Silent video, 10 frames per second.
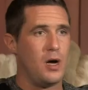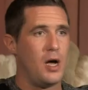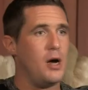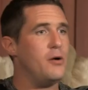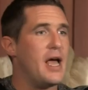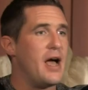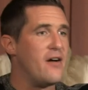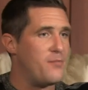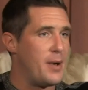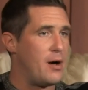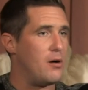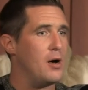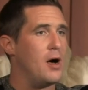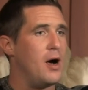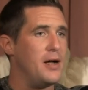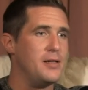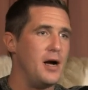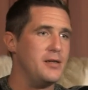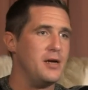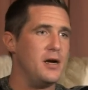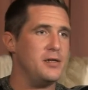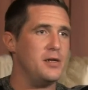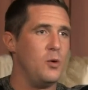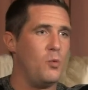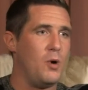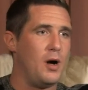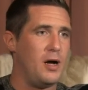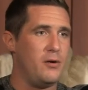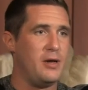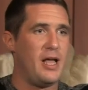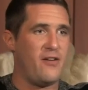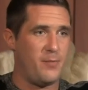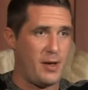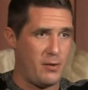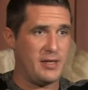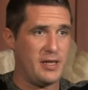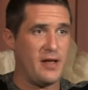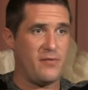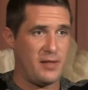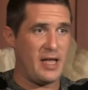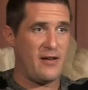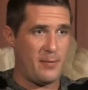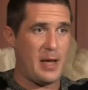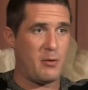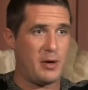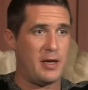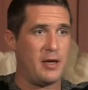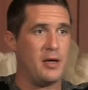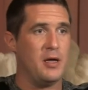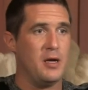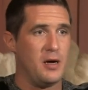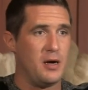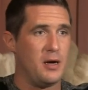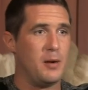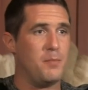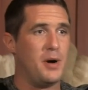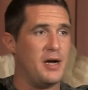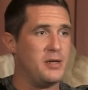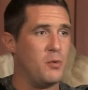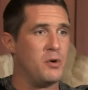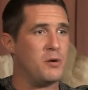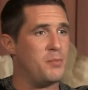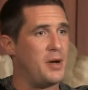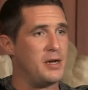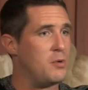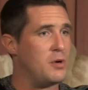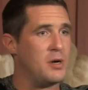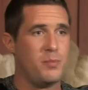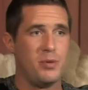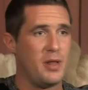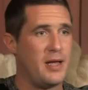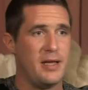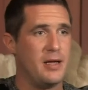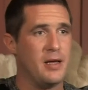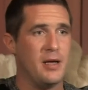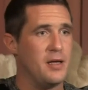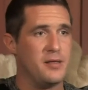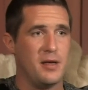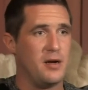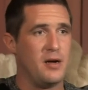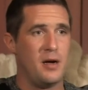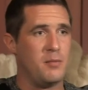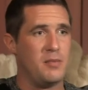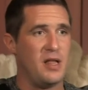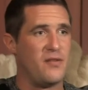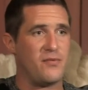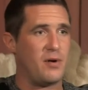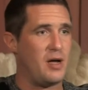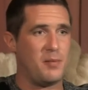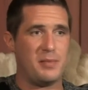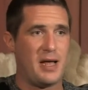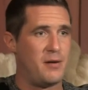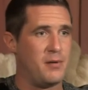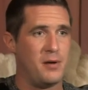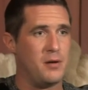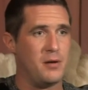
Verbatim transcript: I already have power. I, I, I don't. I already have power. I definitely have power here, but I don't want to. I don't want to play the um, left, right, up, down.